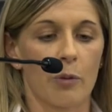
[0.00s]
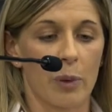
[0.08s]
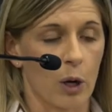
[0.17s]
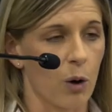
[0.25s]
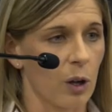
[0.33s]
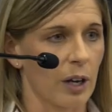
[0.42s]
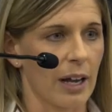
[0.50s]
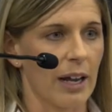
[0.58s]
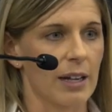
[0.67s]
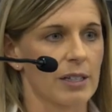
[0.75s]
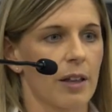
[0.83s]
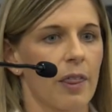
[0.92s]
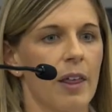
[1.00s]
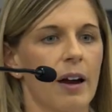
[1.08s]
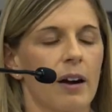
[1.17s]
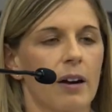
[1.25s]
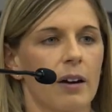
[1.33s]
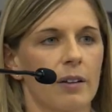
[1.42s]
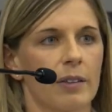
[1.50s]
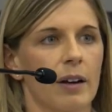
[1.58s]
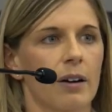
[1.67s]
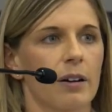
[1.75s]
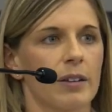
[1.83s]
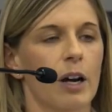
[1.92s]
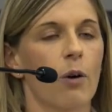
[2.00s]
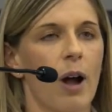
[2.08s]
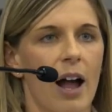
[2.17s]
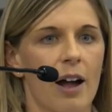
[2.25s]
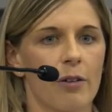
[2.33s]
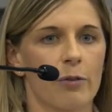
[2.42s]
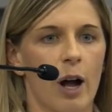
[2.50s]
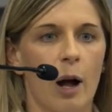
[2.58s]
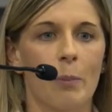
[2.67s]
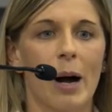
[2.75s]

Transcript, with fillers: picolinate, they're, they're, they don't have uh,